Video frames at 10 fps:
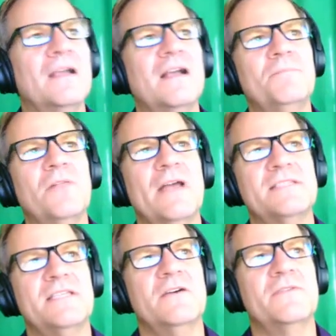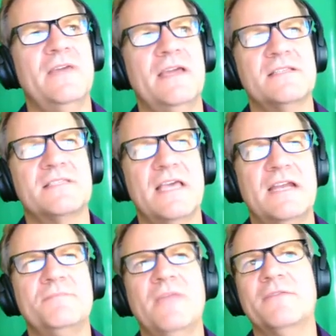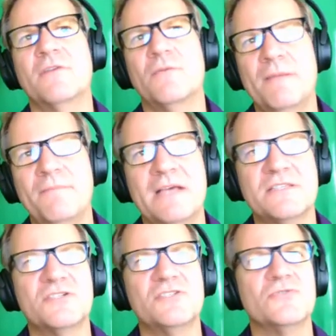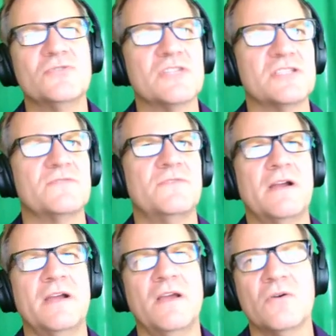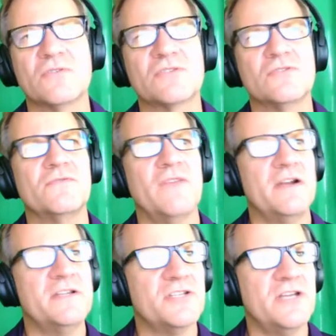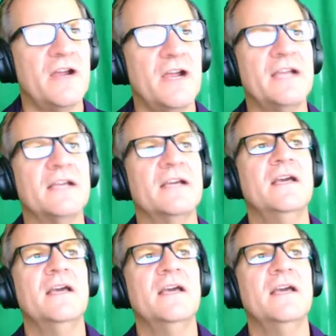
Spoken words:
Couple SEO things, set up Naver webmaster tools. It's very old school, very generic.